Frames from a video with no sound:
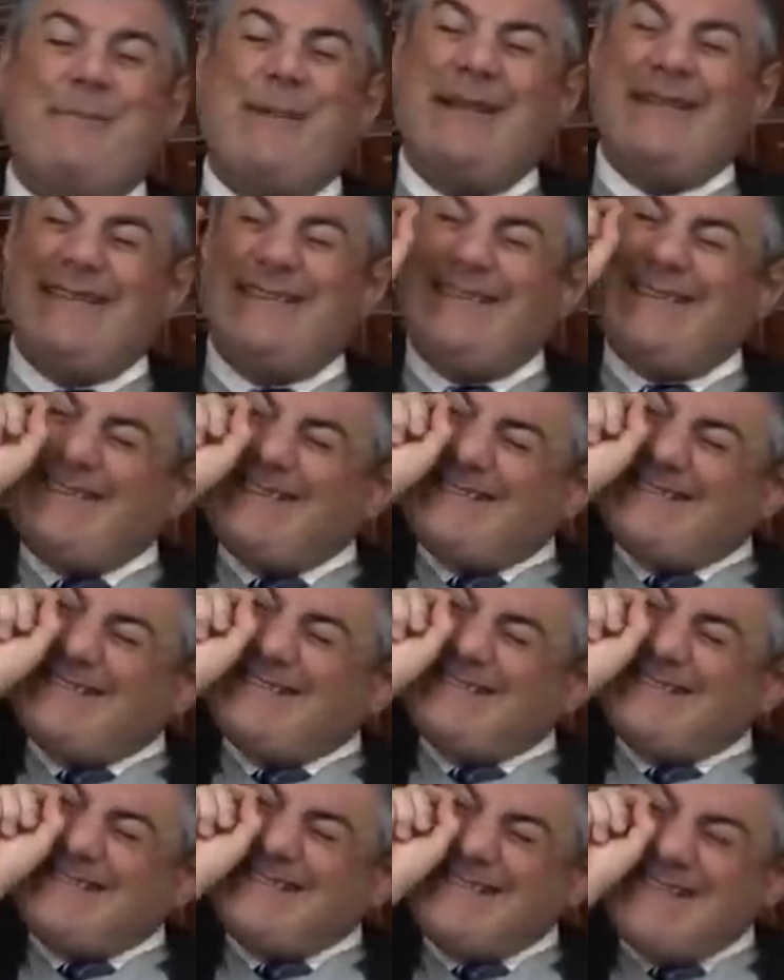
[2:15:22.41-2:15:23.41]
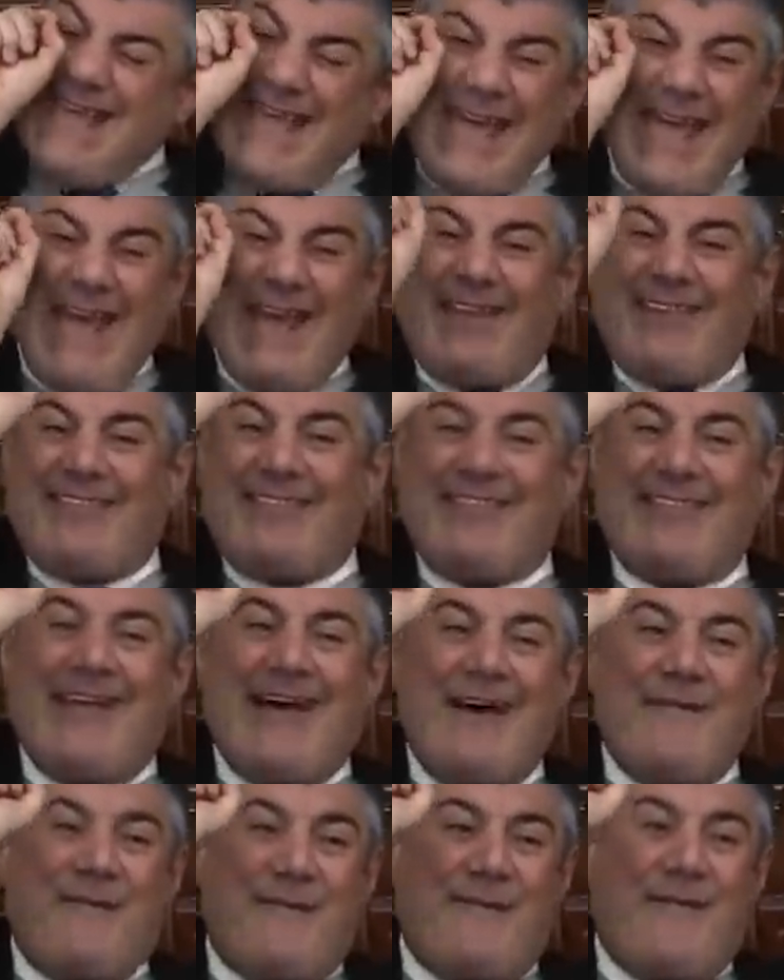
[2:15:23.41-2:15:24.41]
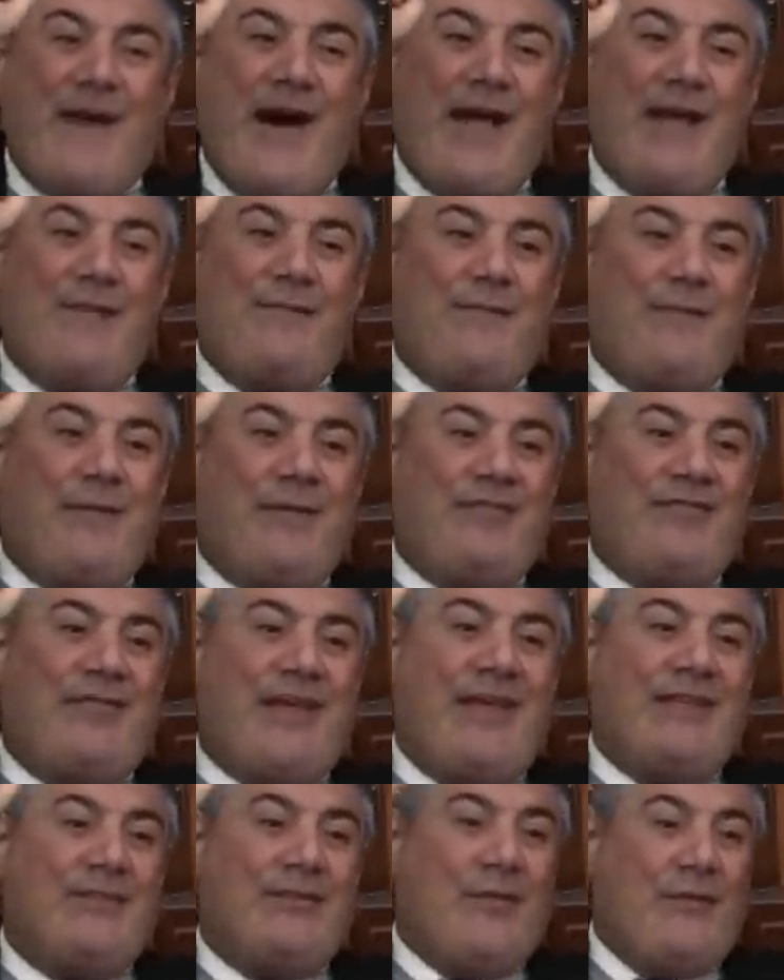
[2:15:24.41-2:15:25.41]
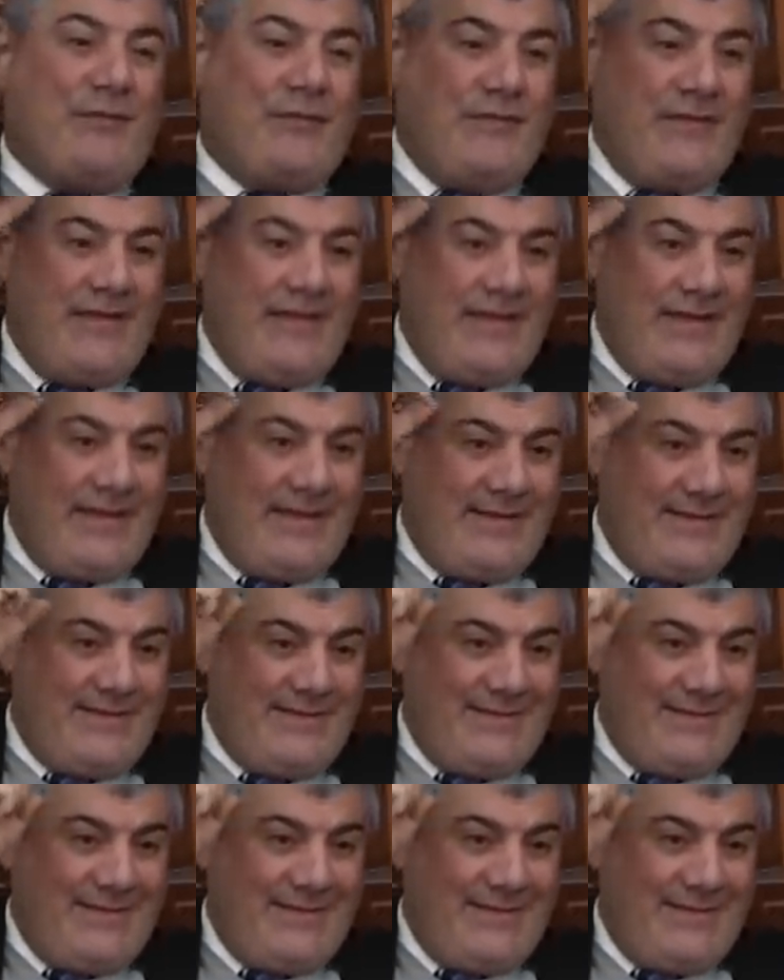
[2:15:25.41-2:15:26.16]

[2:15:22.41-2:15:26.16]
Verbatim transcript: But the extra five percent of the,